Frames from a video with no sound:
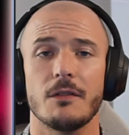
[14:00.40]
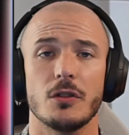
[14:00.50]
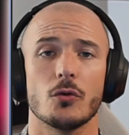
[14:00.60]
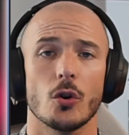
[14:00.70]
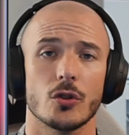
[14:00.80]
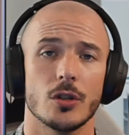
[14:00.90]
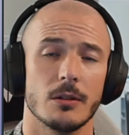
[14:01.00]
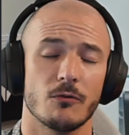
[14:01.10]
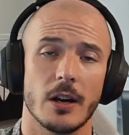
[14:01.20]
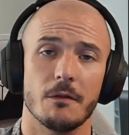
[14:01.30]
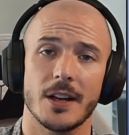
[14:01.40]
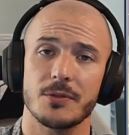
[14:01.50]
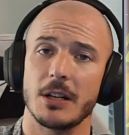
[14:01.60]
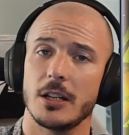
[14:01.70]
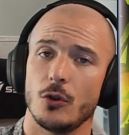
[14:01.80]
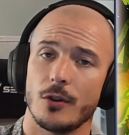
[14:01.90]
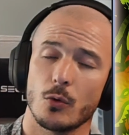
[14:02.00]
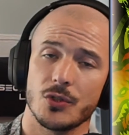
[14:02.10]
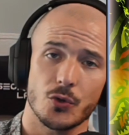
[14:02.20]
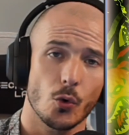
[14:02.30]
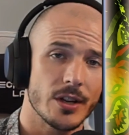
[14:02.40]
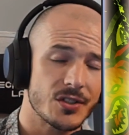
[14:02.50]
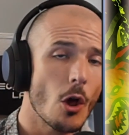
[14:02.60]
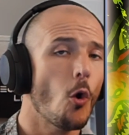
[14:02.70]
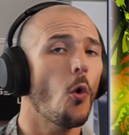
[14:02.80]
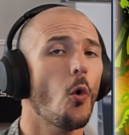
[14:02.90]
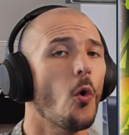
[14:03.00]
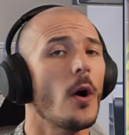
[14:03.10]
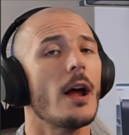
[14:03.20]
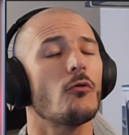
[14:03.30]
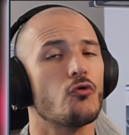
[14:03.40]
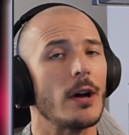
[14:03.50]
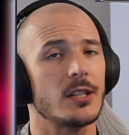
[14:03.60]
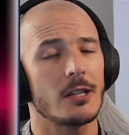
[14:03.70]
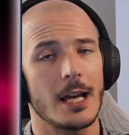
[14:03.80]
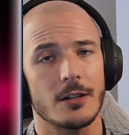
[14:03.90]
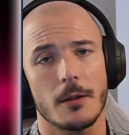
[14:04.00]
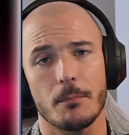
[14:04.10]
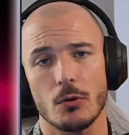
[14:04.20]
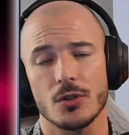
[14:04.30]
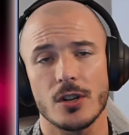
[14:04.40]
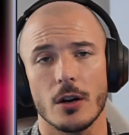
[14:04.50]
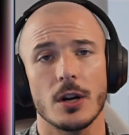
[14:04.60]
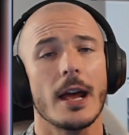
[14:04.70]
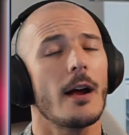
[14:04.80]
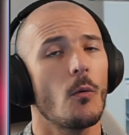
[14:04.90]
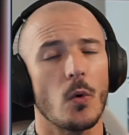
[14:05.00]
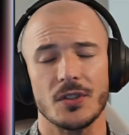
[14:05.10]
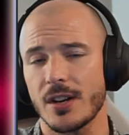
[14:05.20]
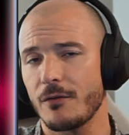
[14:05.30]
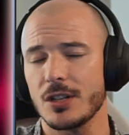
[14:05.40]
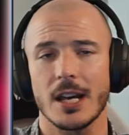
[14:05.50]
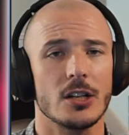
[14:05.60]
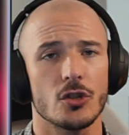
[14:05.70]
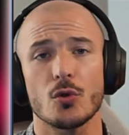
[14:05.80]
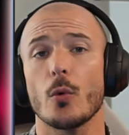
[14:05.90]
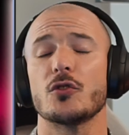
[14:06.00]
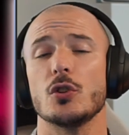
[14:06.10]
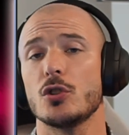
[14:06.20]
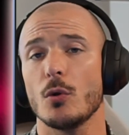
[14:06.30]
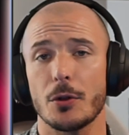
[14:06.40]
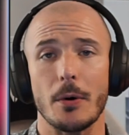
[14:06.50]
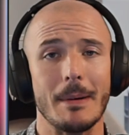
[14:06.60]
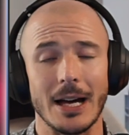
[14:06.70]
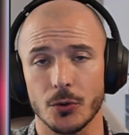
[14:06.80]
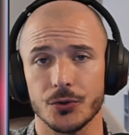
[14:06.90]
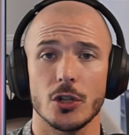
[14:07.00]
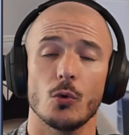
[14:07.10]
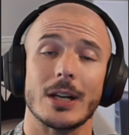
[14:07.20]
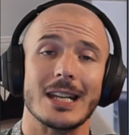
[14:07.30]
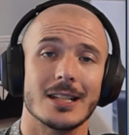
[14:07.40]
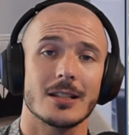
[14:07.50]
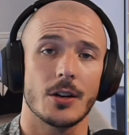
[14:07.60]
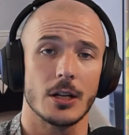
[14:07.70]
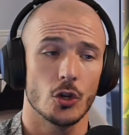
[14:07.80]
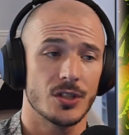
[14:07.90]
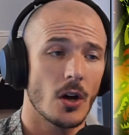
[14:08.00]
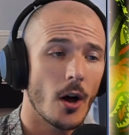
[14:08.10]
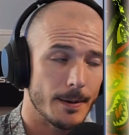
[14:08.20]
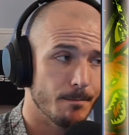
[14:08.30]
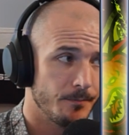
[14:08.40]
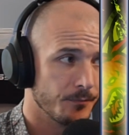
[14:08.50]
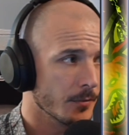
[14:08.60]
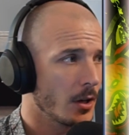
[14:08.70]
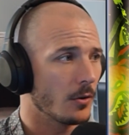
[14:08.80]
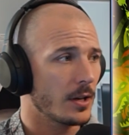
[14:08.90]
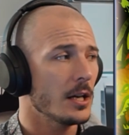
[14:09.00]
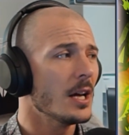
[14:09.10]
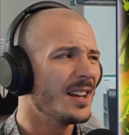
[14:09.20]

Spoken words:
if you've got good investment in your Inquisitorius, or right at the end of the bonus node, once every day, just sort of do 2 or 3 battles and you'll get it done in good time. Okay?